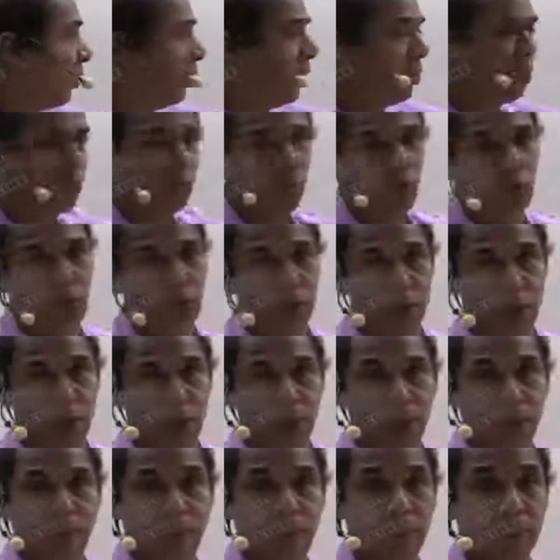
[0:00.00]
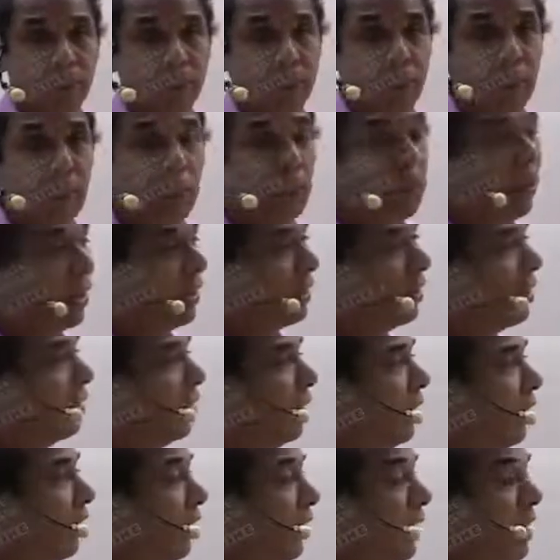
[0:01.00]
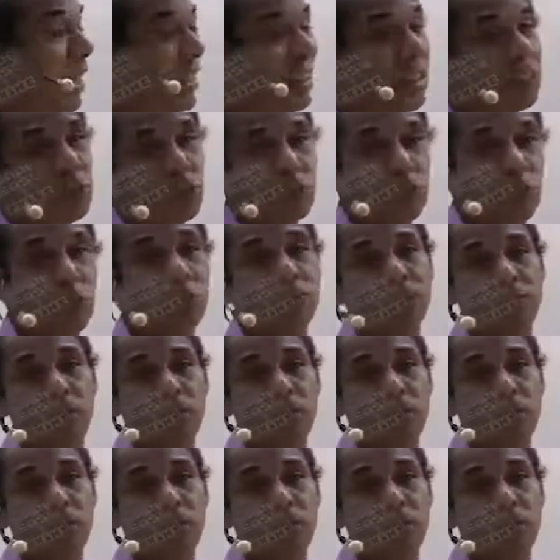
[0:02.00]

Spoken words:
of this formula. But let us know